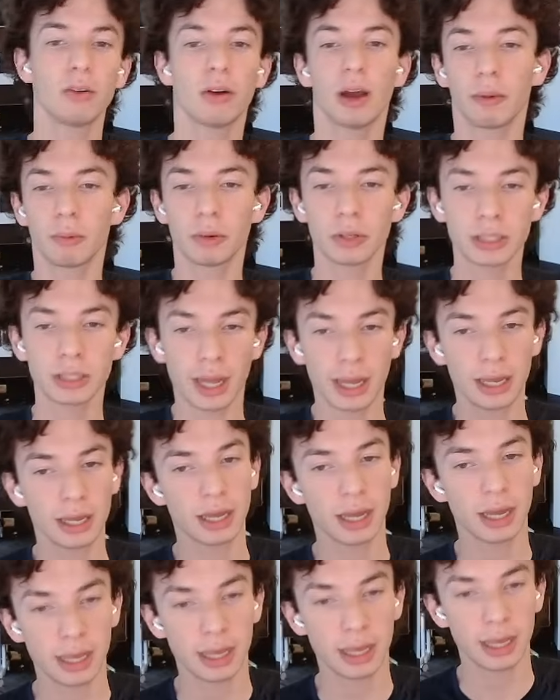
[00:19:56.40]
I will say
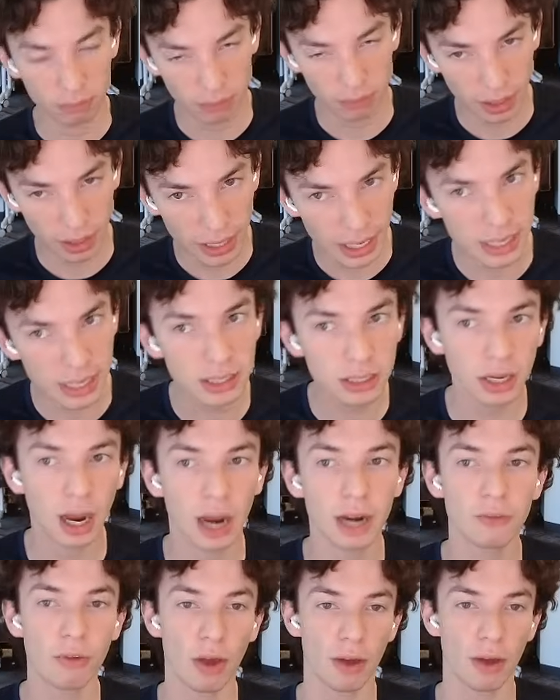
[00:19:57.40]
it is
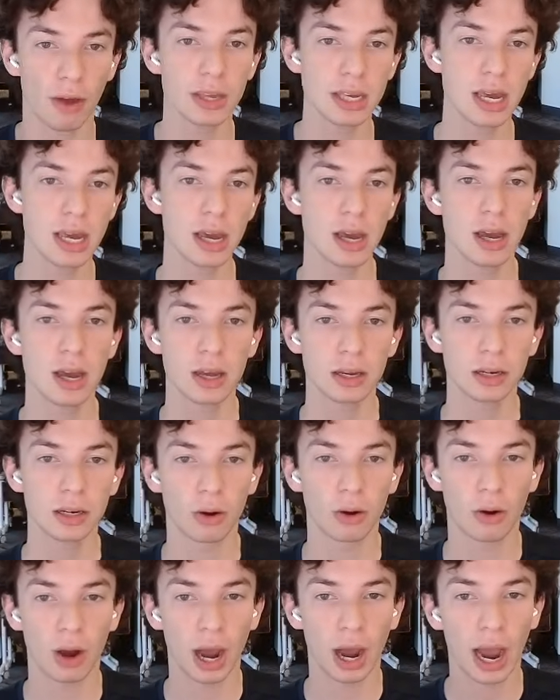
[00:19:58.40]
kind of heavy. Now,
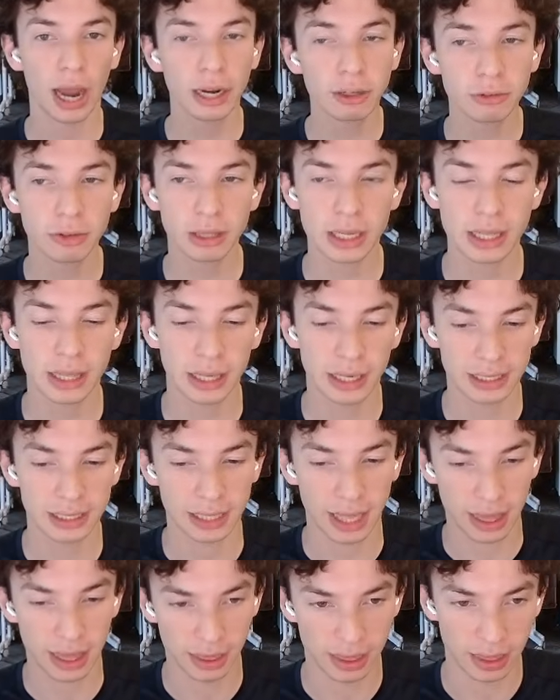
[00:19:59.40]
I don't think that it's
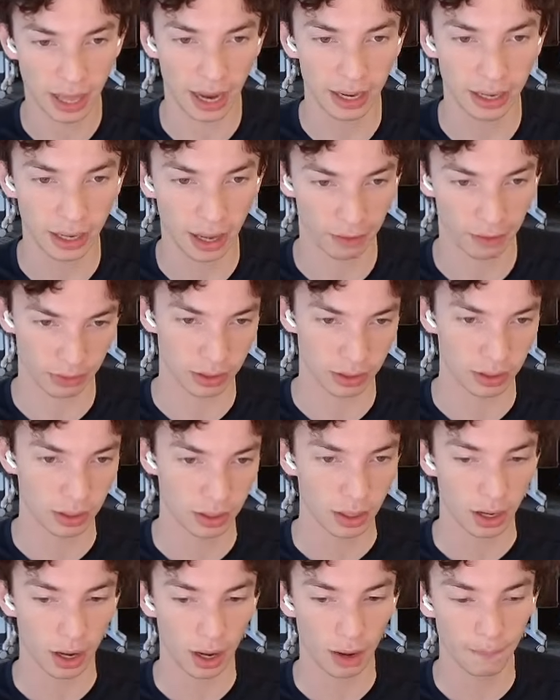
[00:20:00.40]
that heavy,
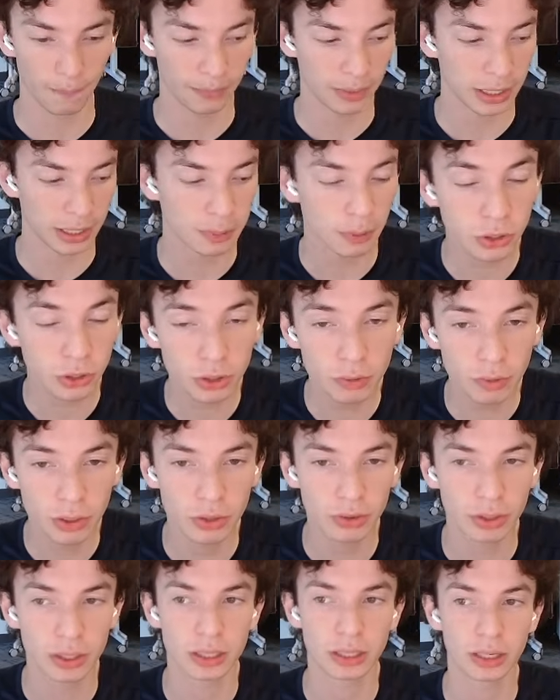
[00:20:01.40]
especially when you
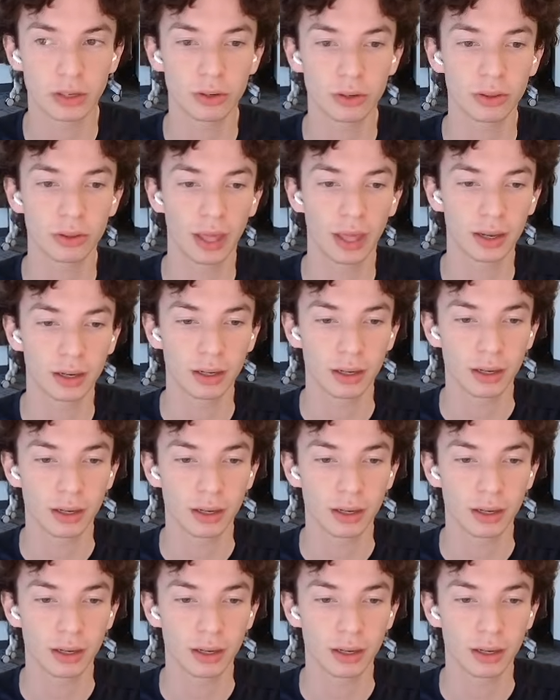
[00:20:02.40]
consider that,